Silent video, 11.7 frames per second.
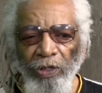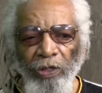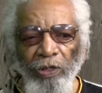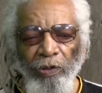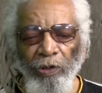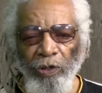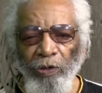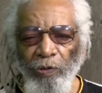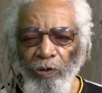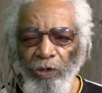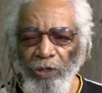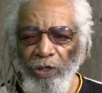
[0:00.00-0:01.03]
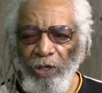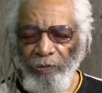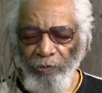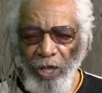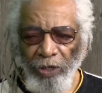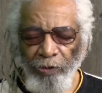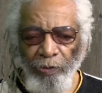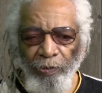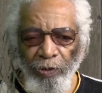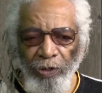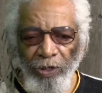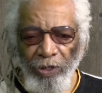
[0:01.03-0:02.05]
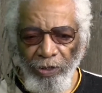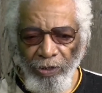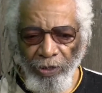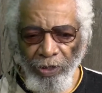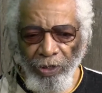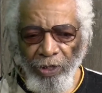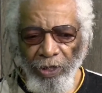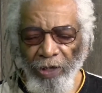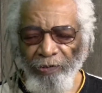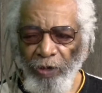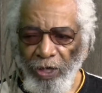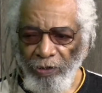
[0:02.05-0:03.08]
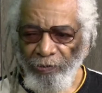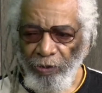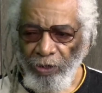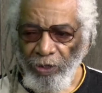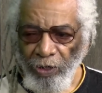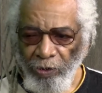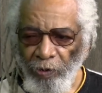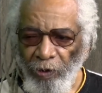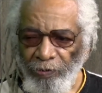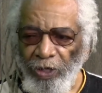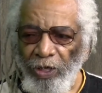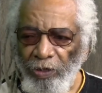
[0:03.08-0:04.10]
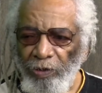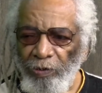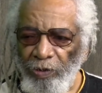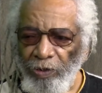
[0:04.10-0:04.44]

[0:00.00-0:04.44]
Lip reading: on a corner of Natural Bridge and Vanderbilt in North St. Louis.